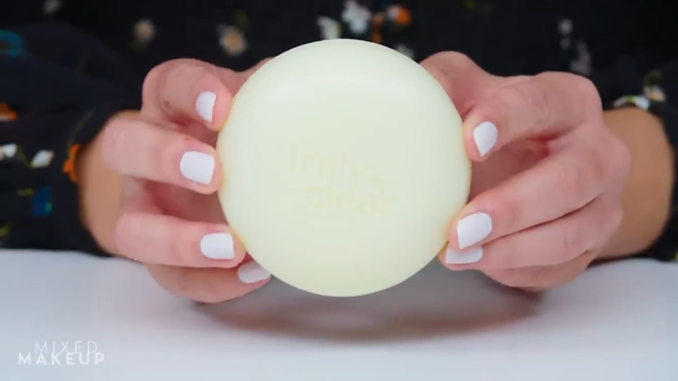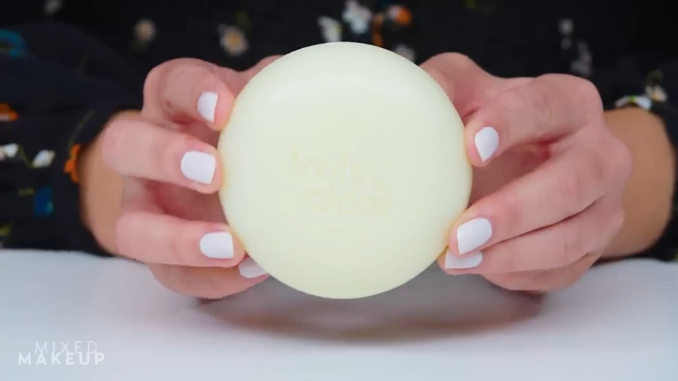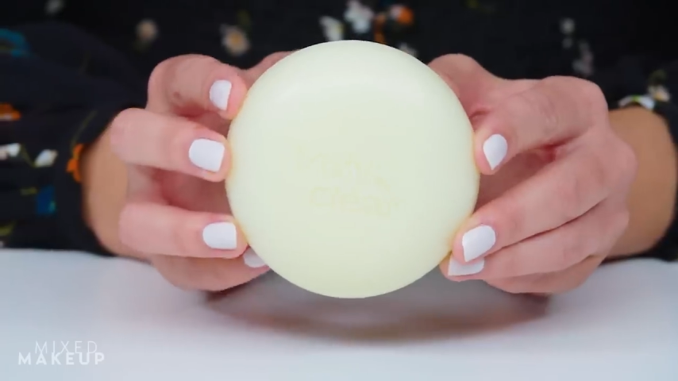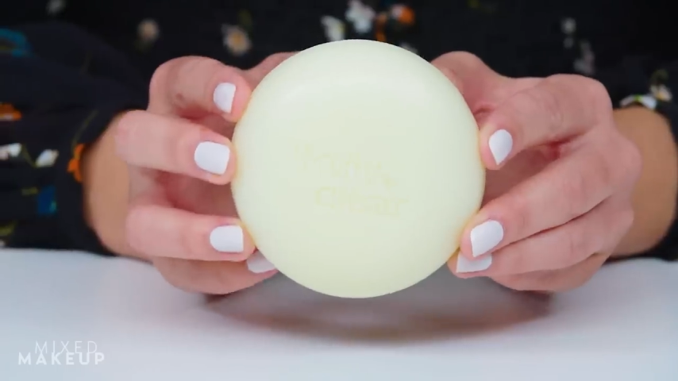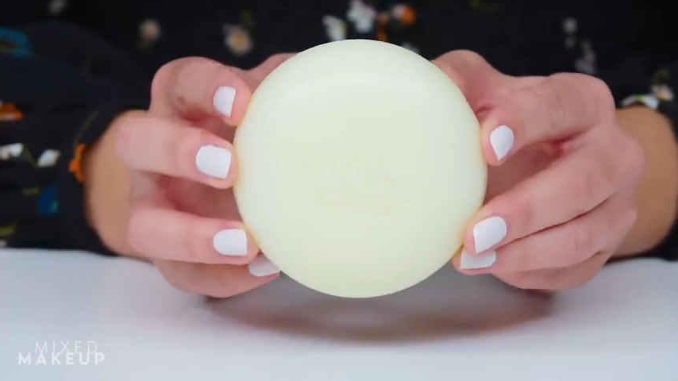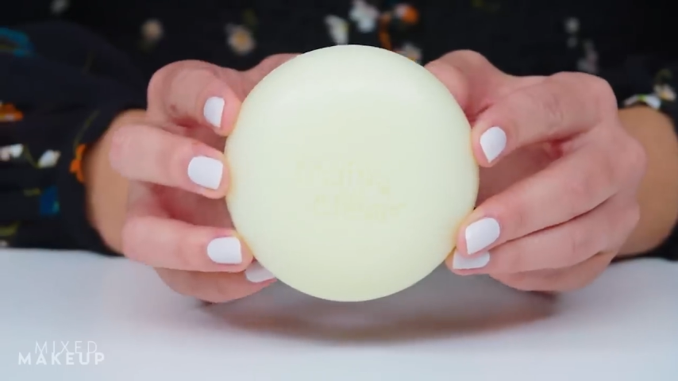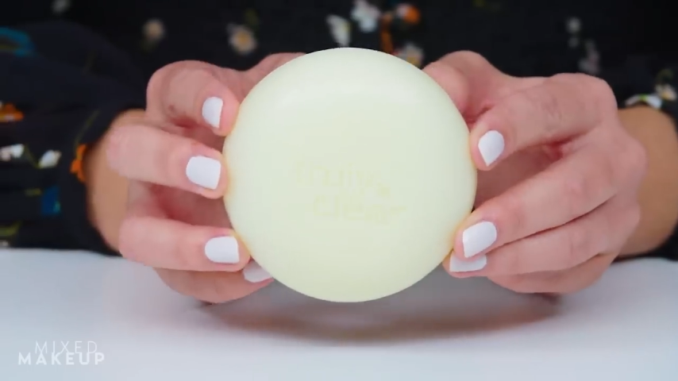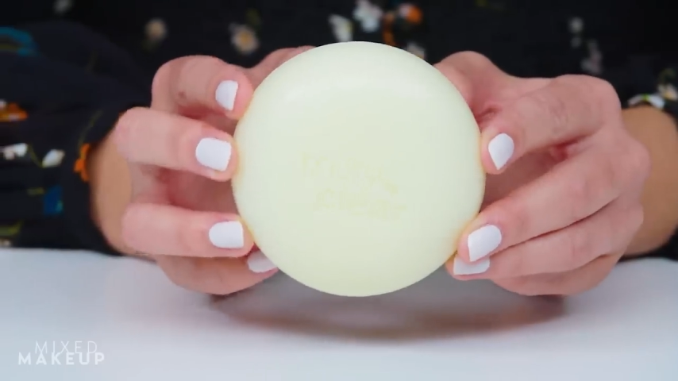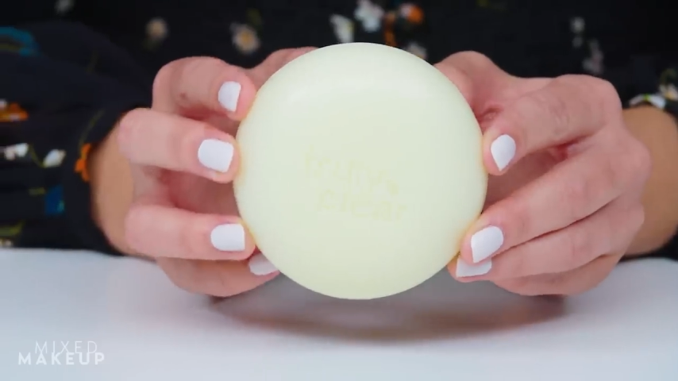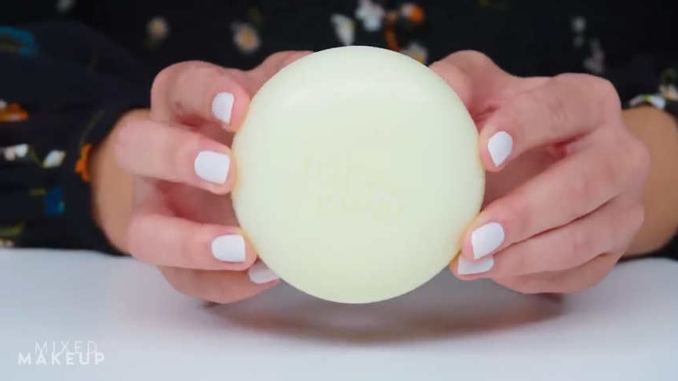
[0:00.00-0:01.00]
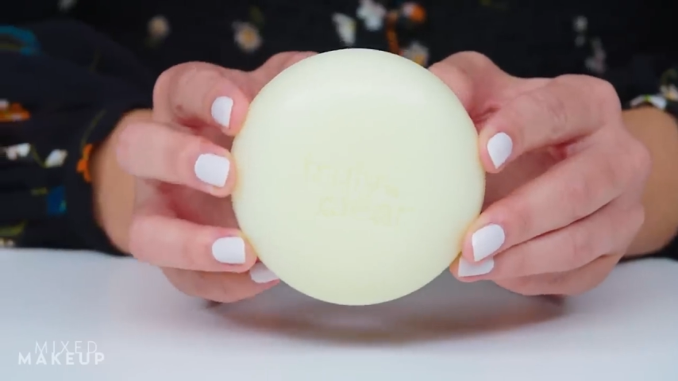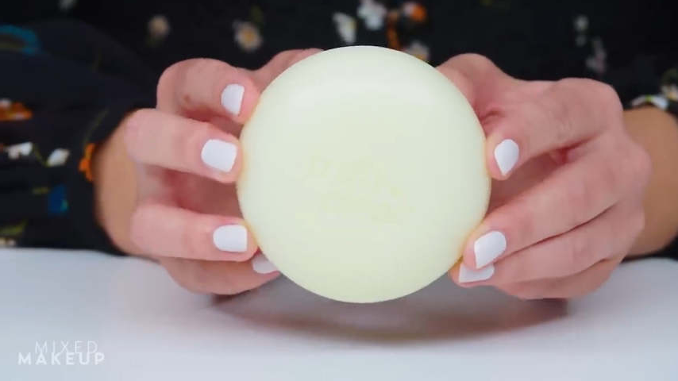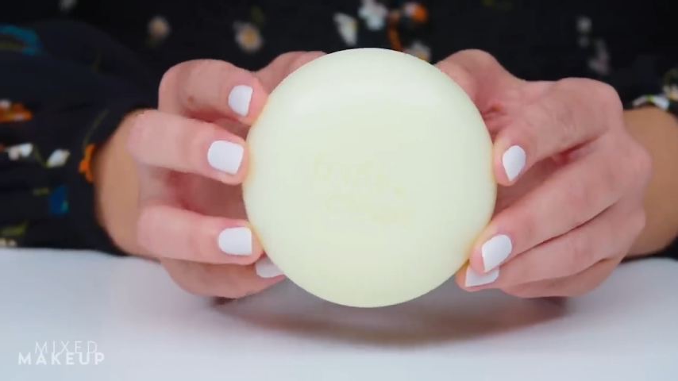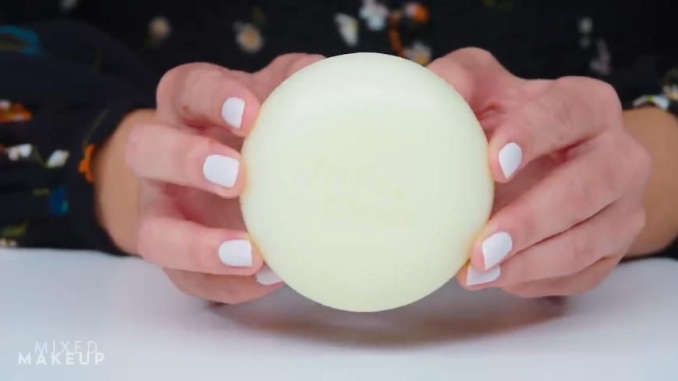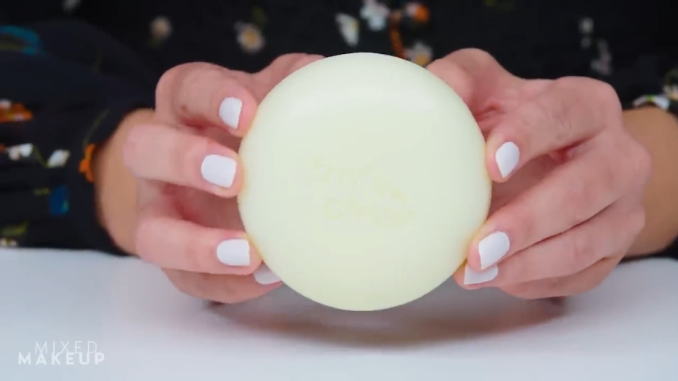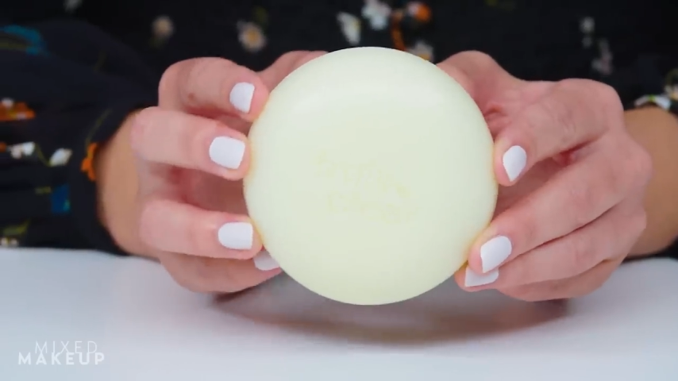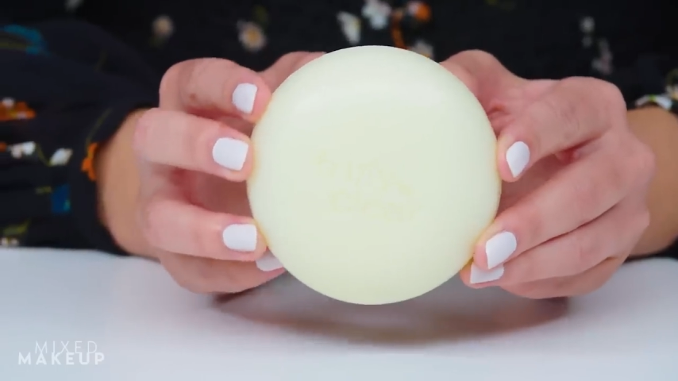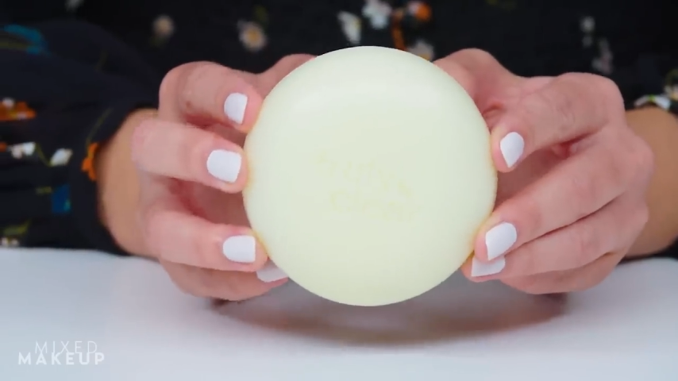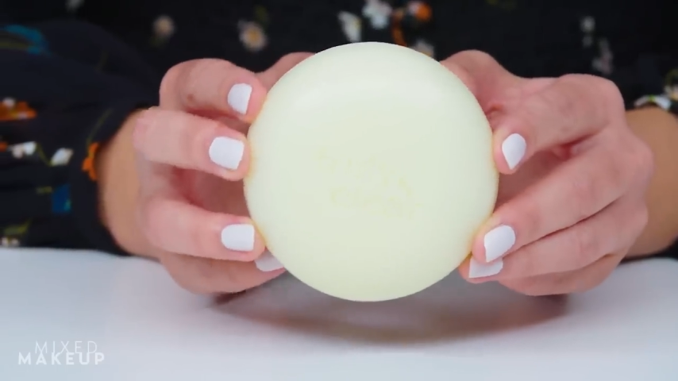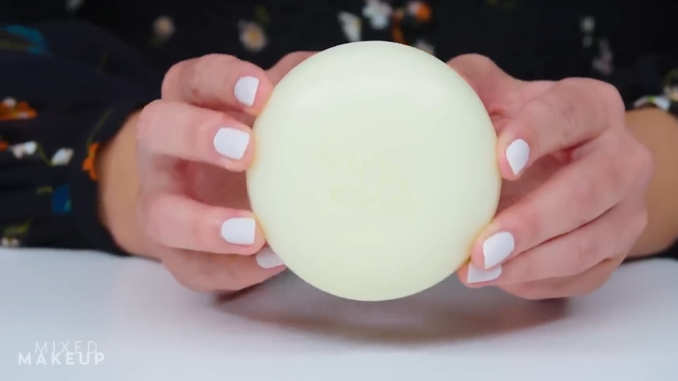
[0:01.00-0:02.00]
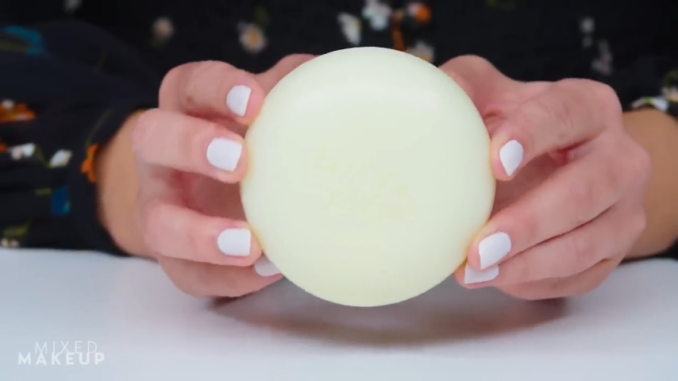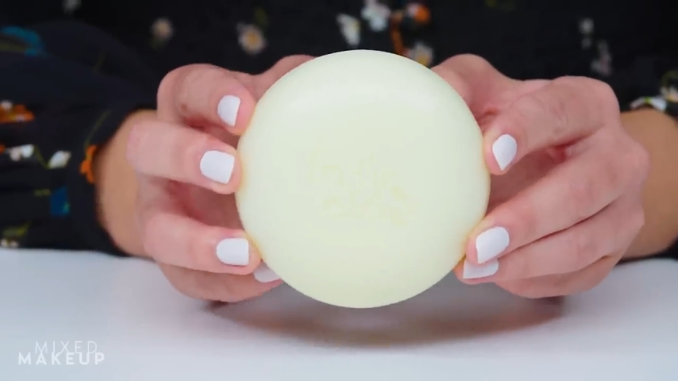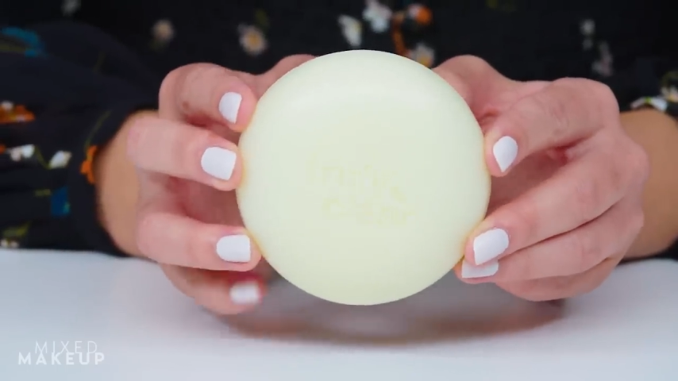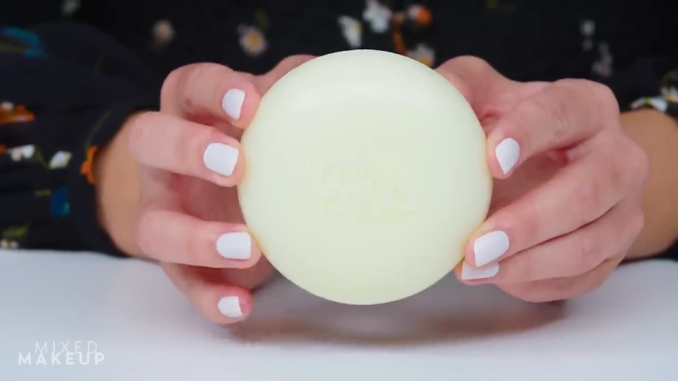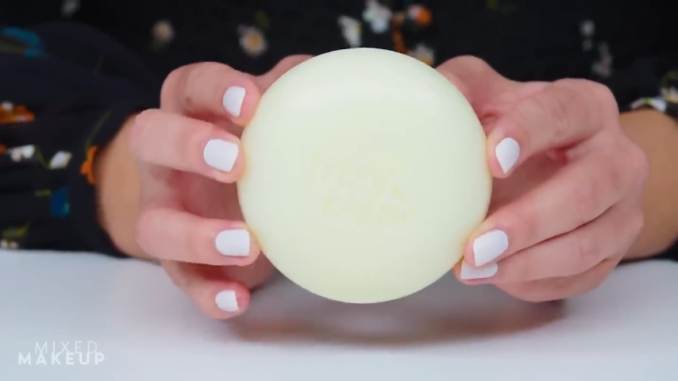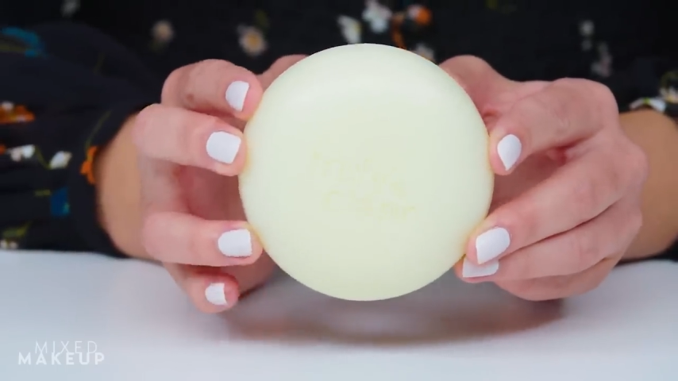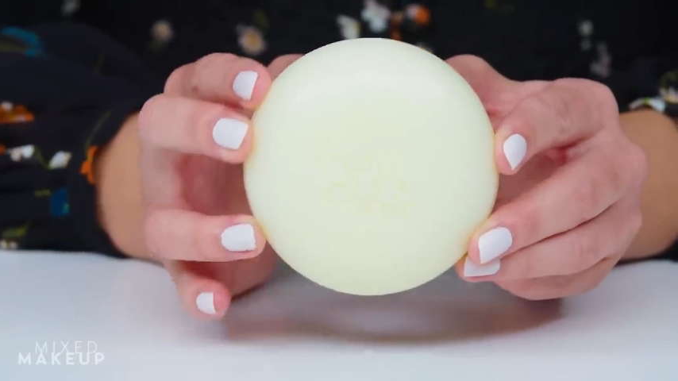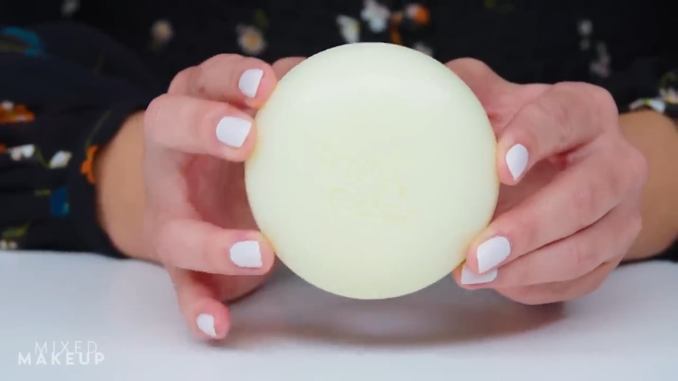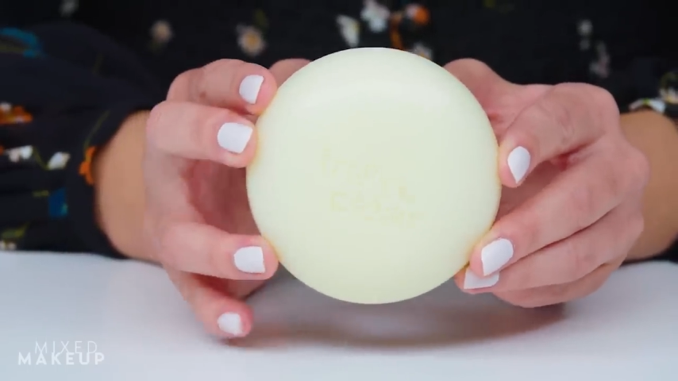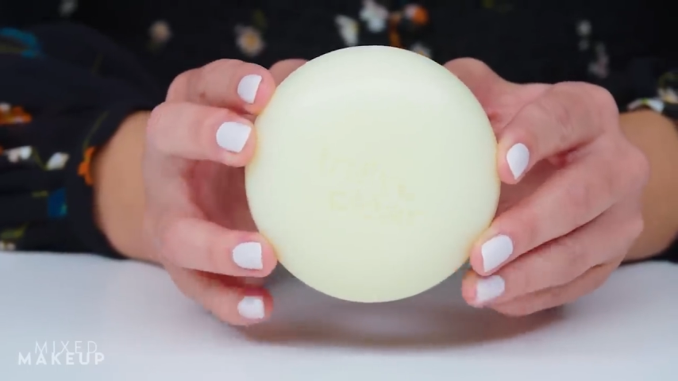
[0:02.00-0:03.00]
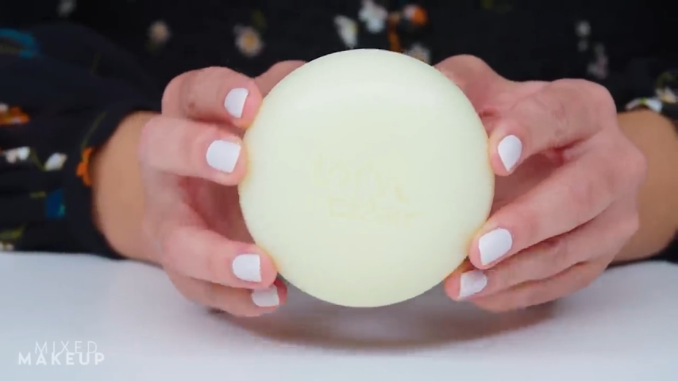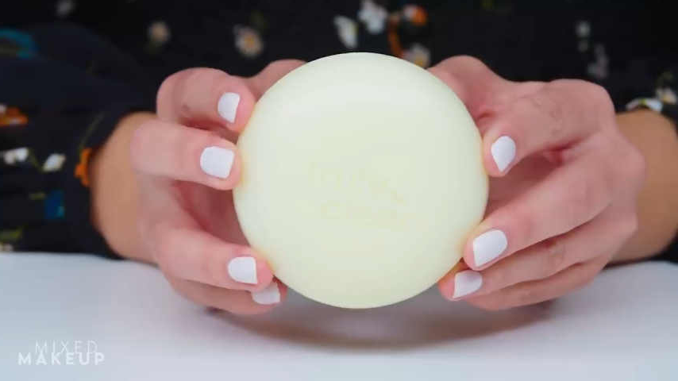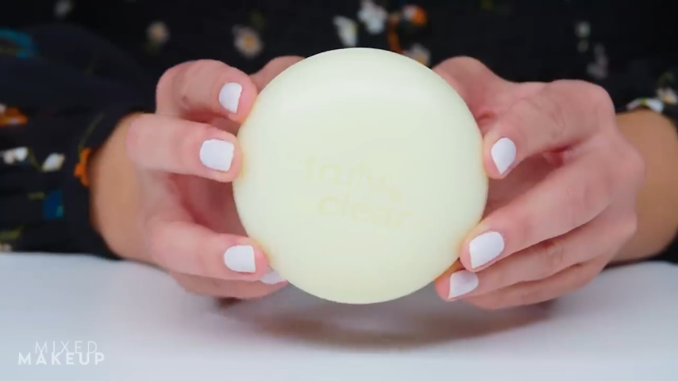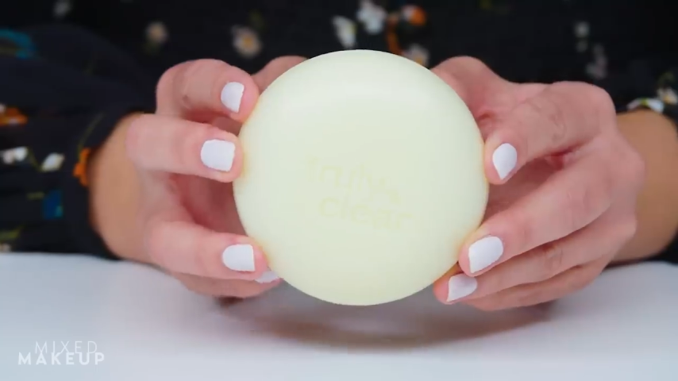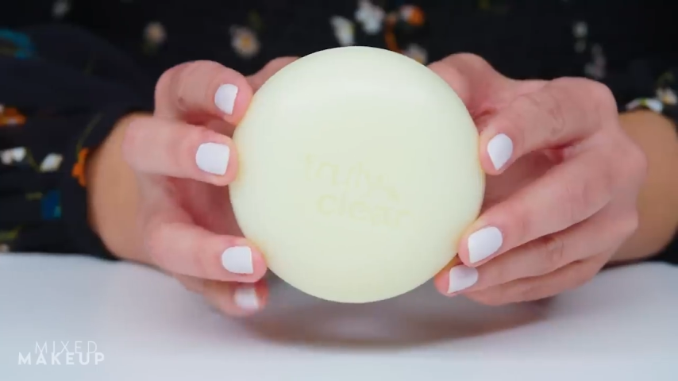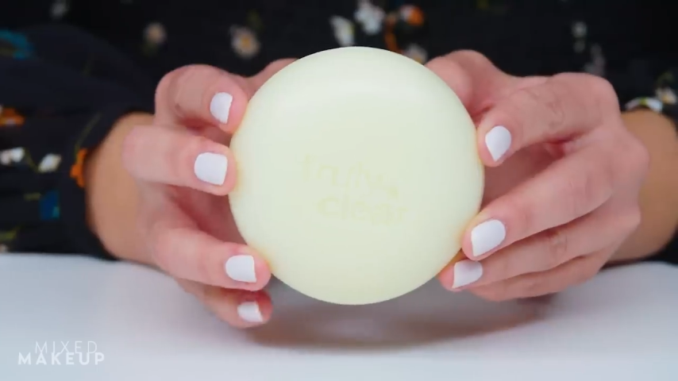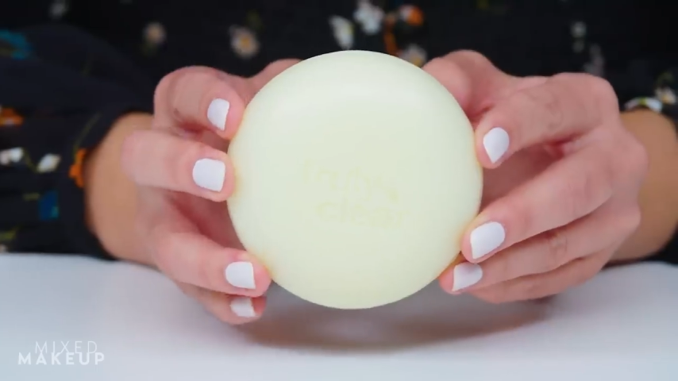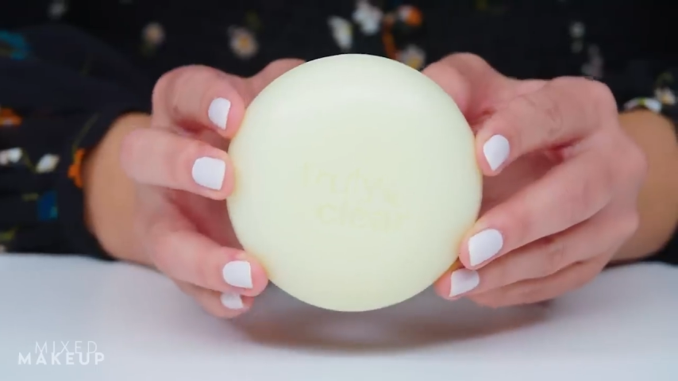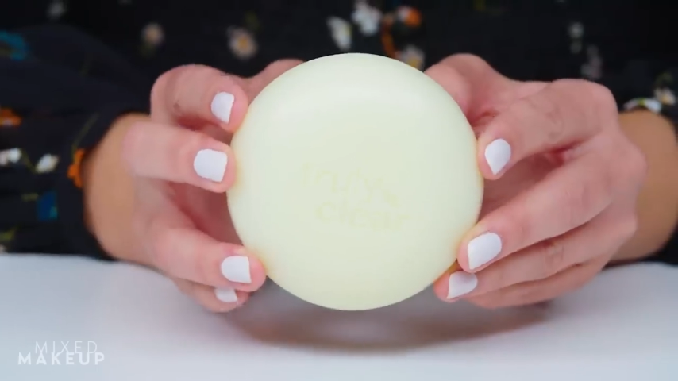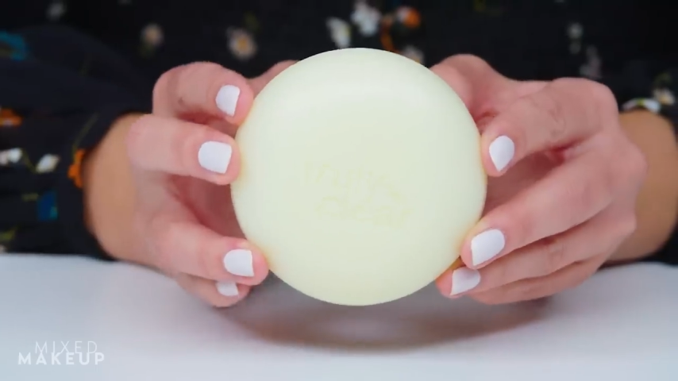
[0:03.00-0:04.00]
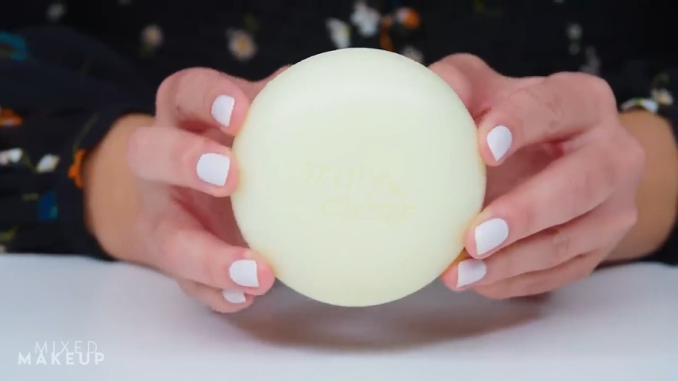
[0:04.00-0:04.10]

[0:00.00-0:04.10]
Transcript: Nobody's mouth can be seen.